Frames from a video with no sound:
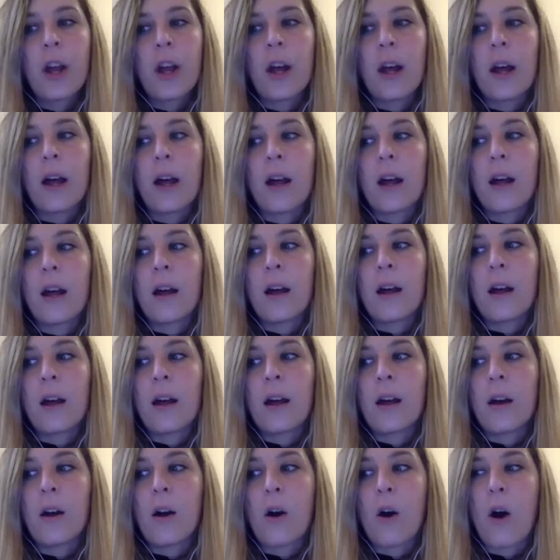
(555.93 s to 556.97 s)
of
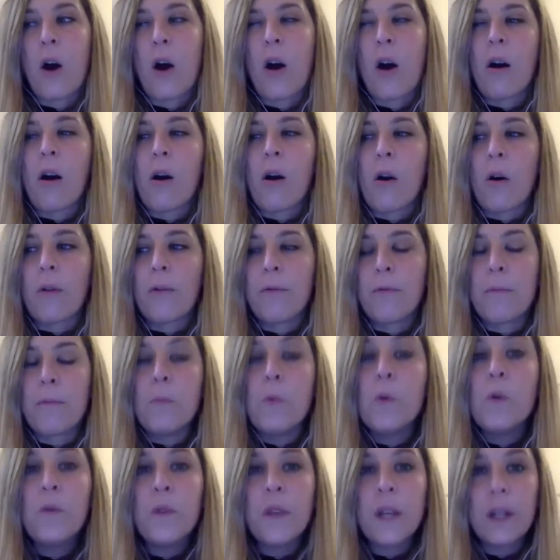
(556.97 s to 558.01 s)

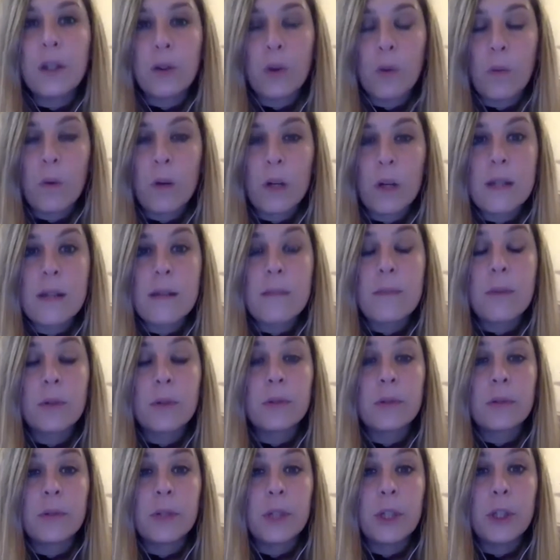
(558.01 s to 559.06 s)
moving towards a
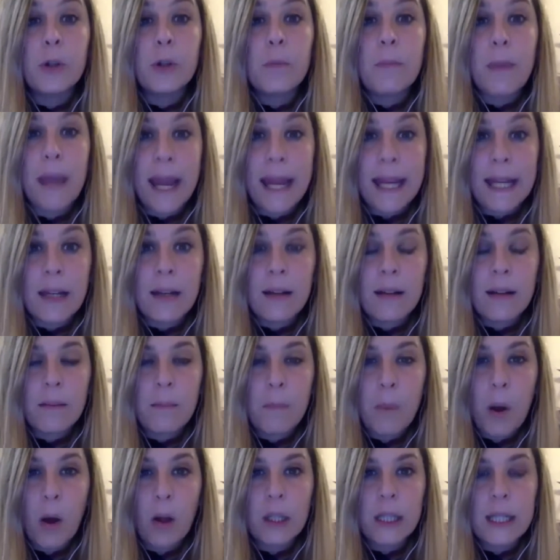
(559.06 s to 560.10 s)
more humane
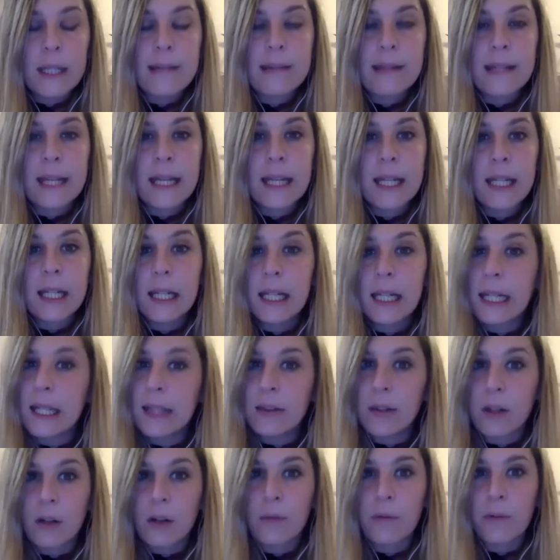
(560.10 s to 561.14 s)
policy,
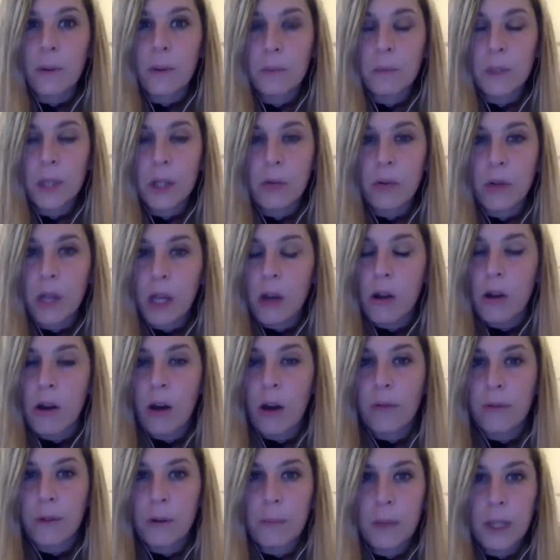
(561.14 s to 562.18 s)
neither from the Greek
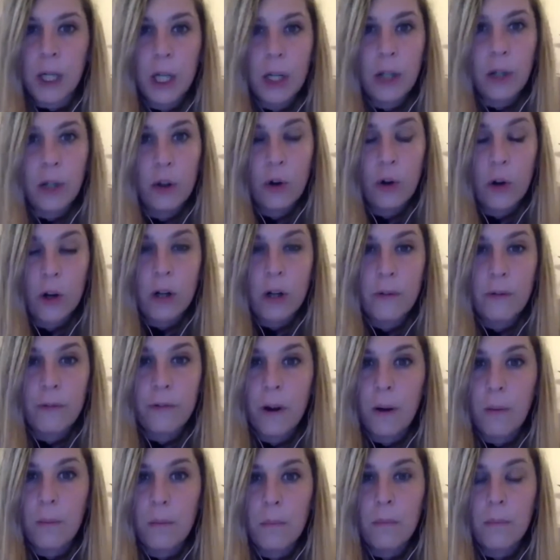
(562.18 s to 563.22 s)
government nor
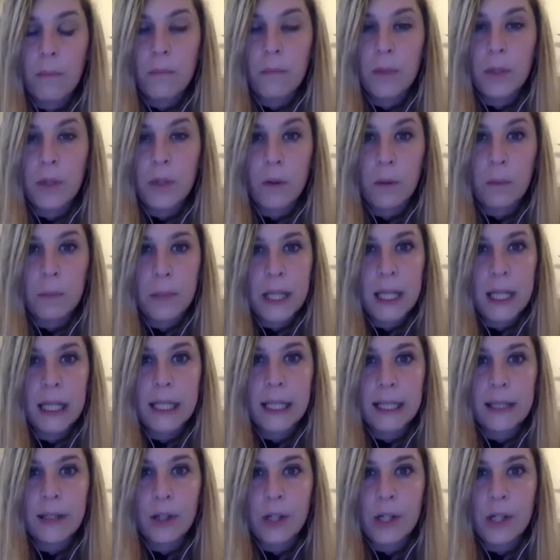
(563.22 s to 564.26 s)
from European
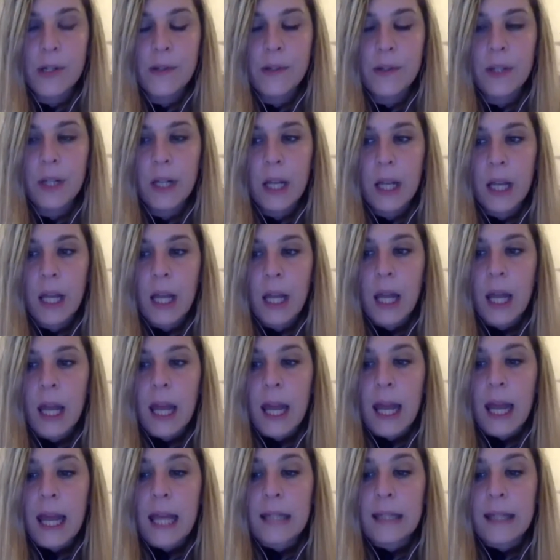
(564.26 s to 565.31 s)
leaders.
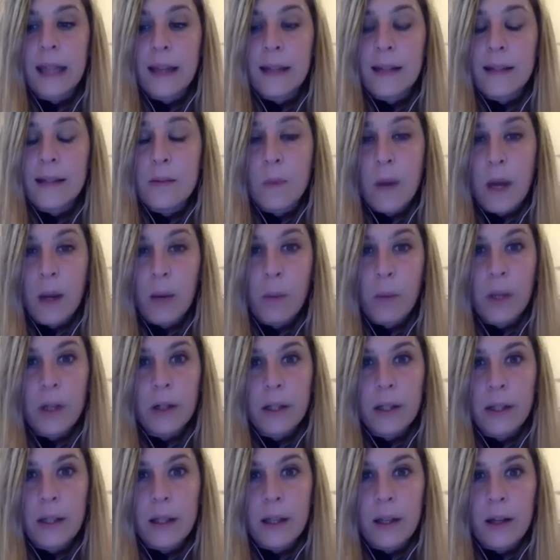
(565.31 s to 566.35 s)
And that is why we are
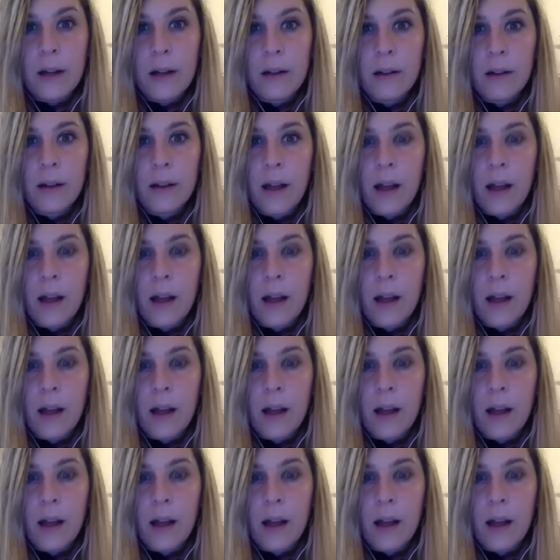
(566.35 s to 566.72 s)
here.